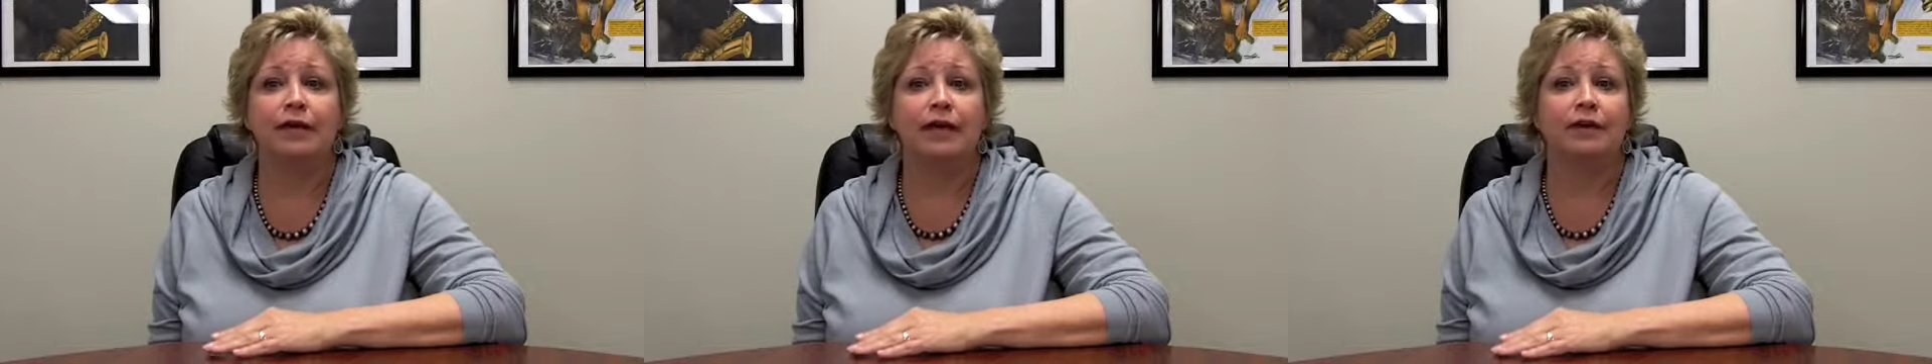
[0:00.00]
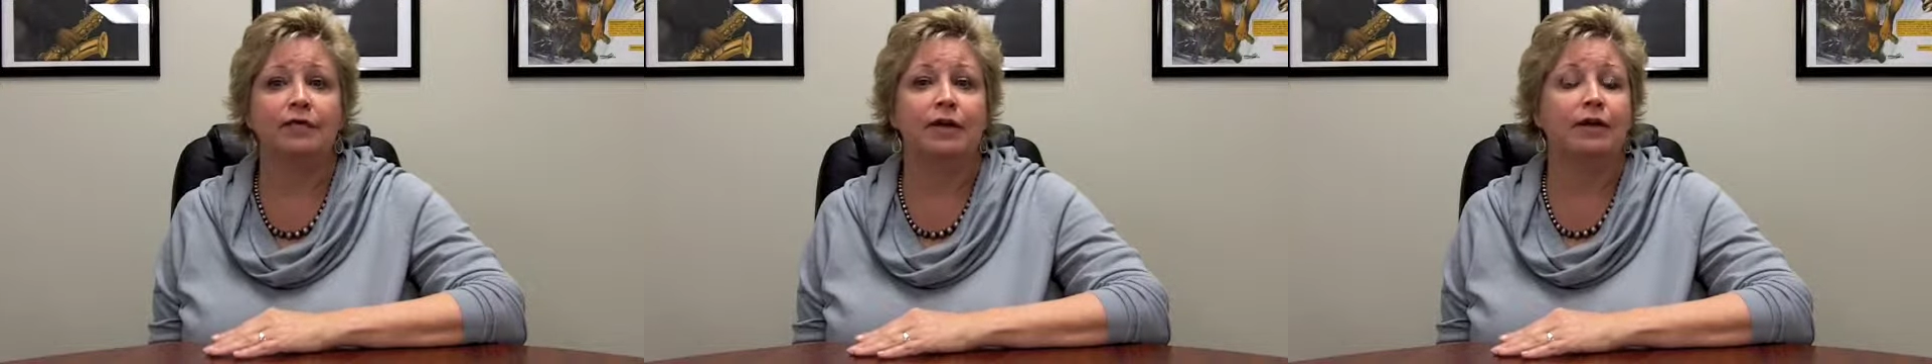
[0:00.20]

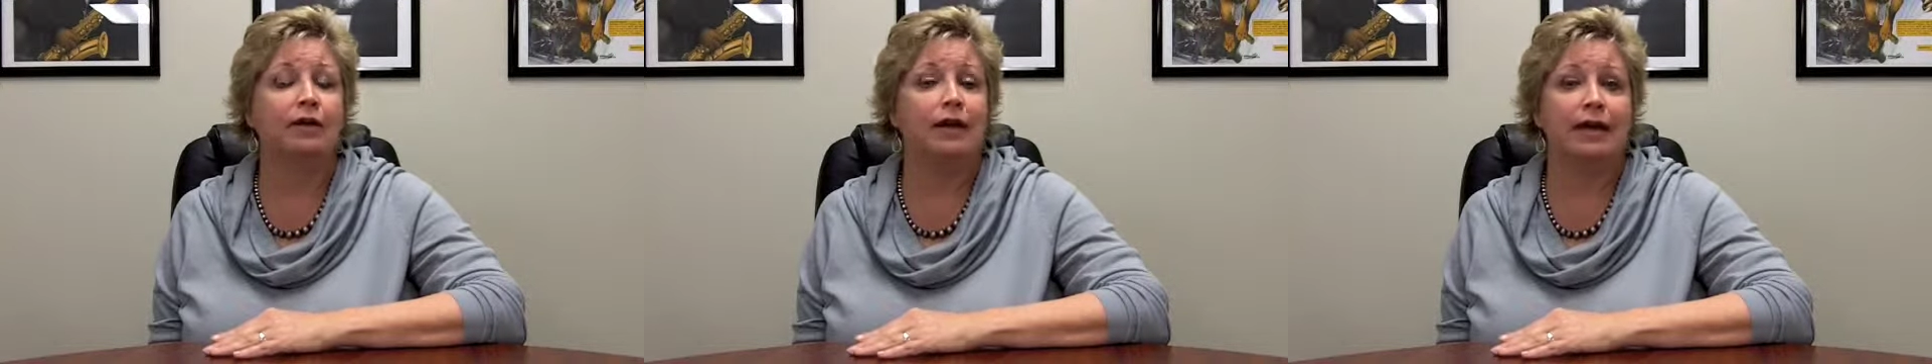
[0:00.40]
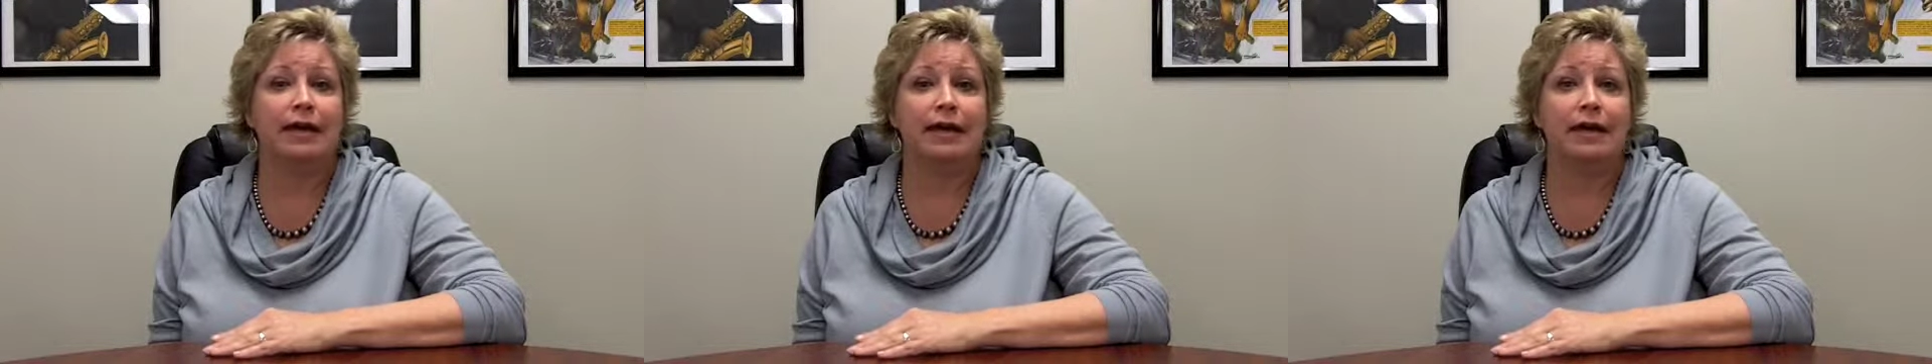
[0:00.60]
even
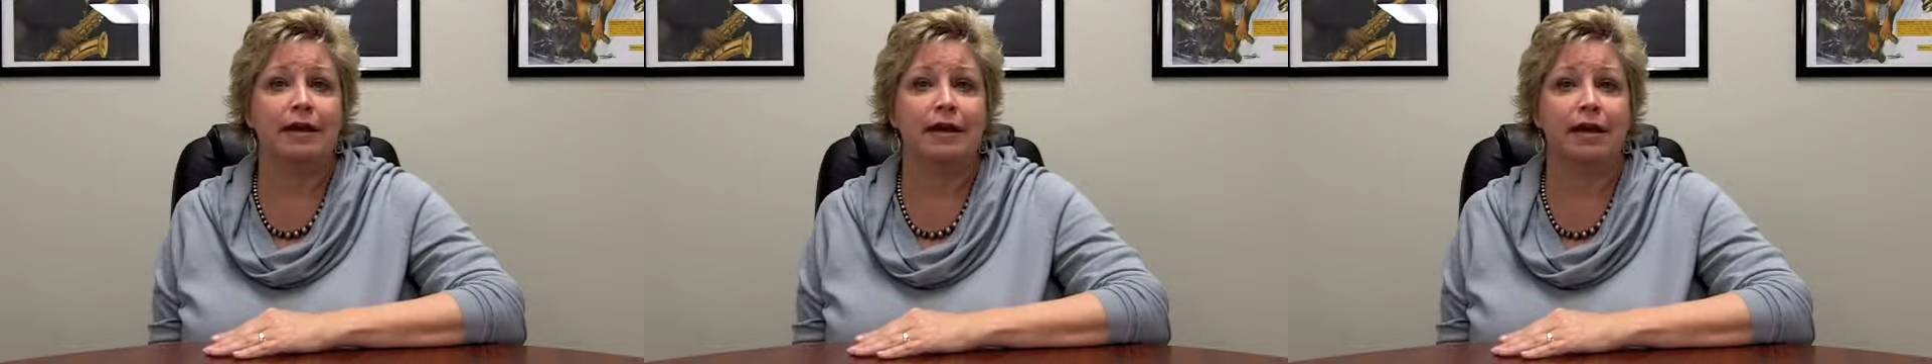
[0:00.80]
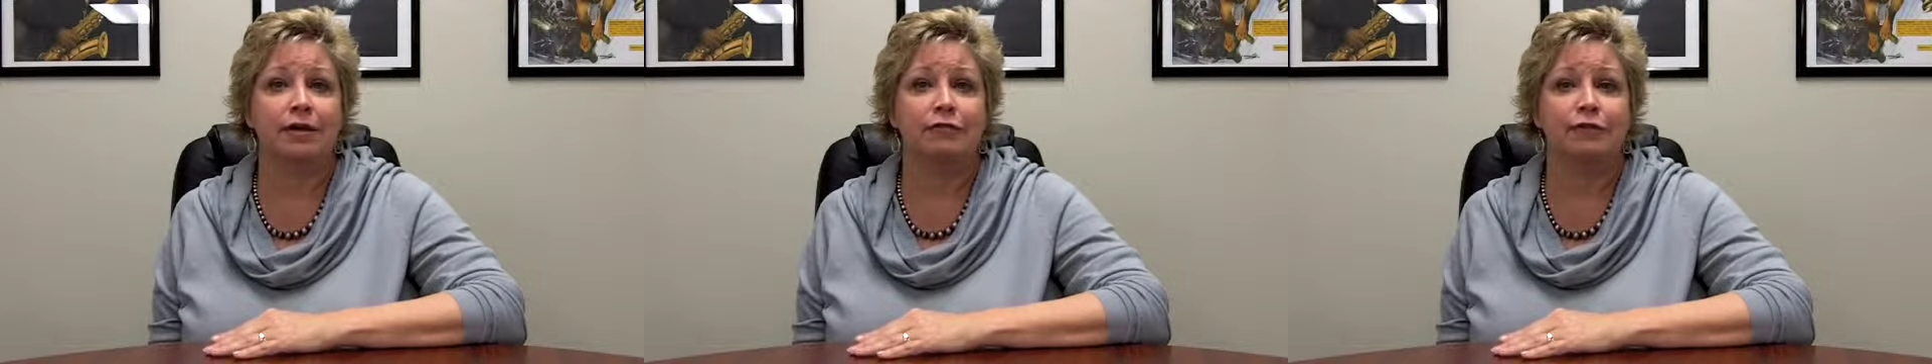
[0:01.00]
ink
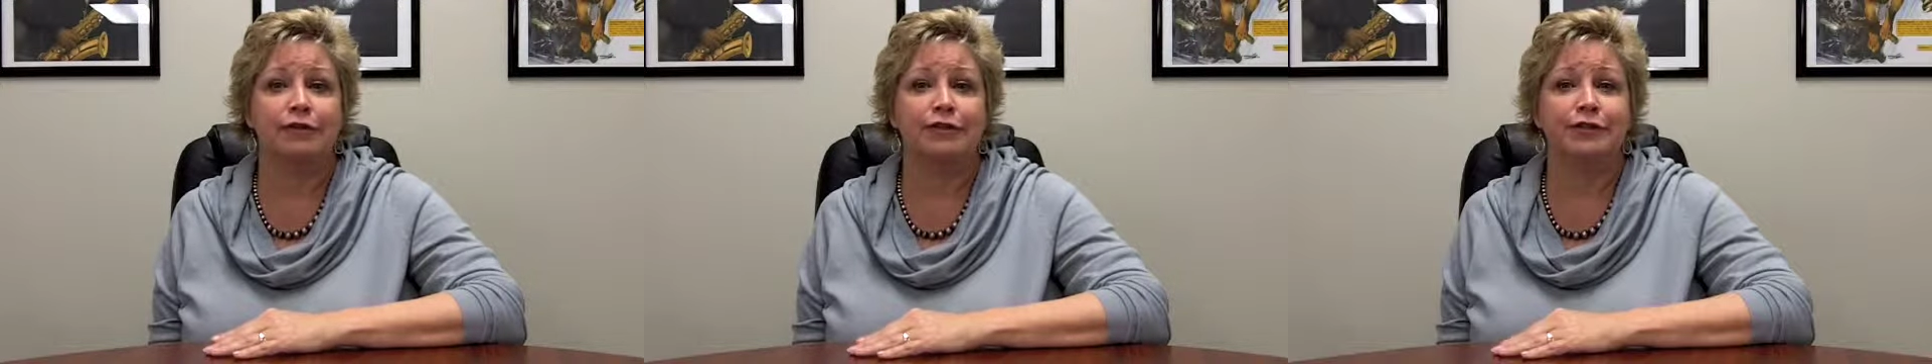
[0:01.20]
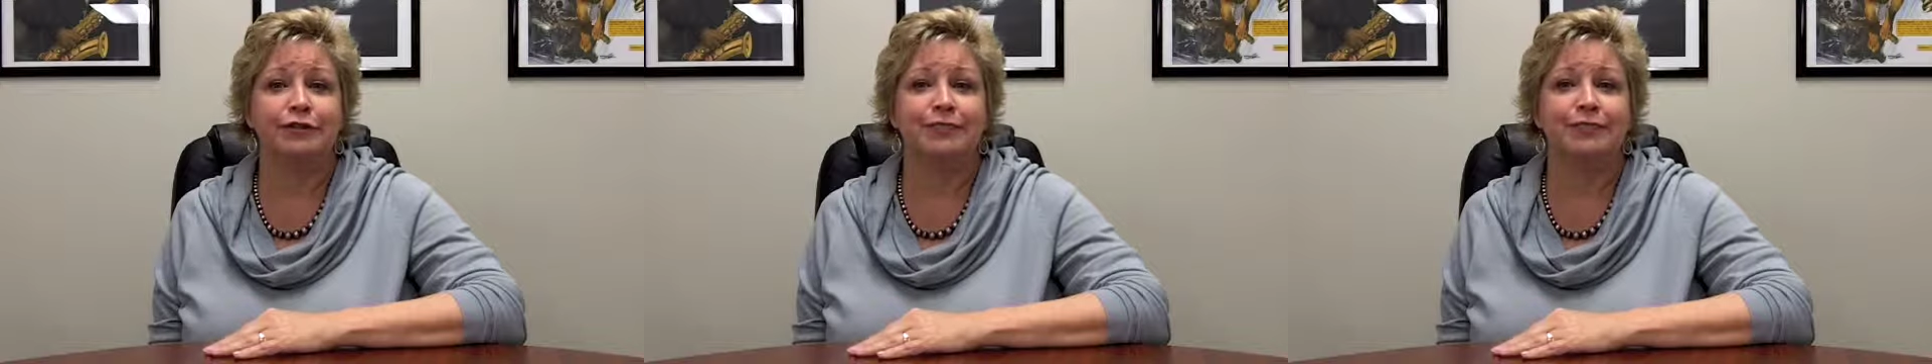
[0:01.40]

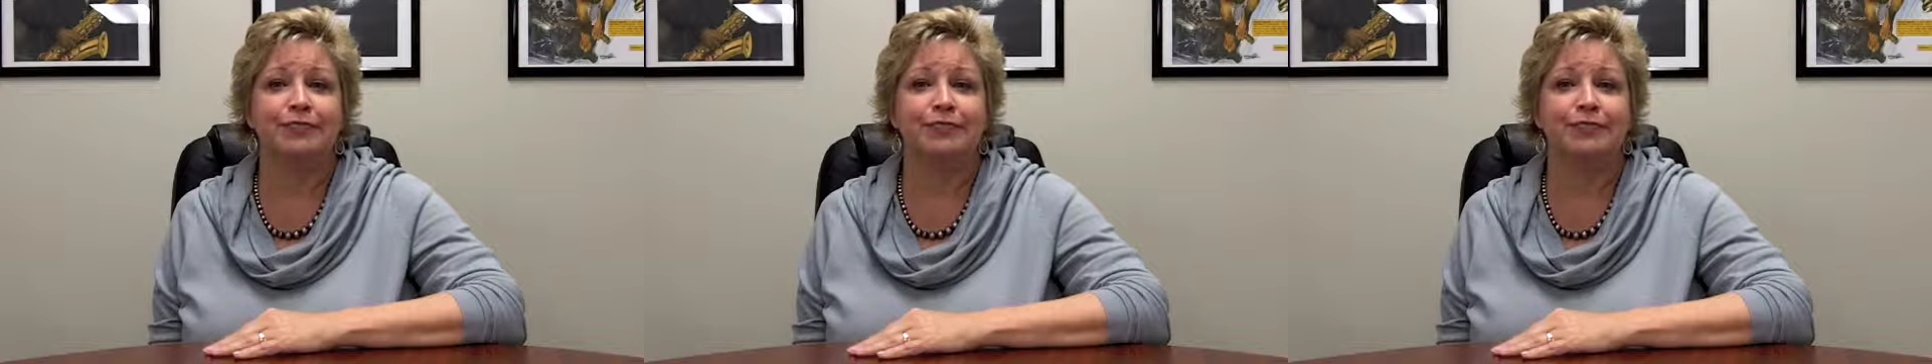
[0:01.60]
coverage.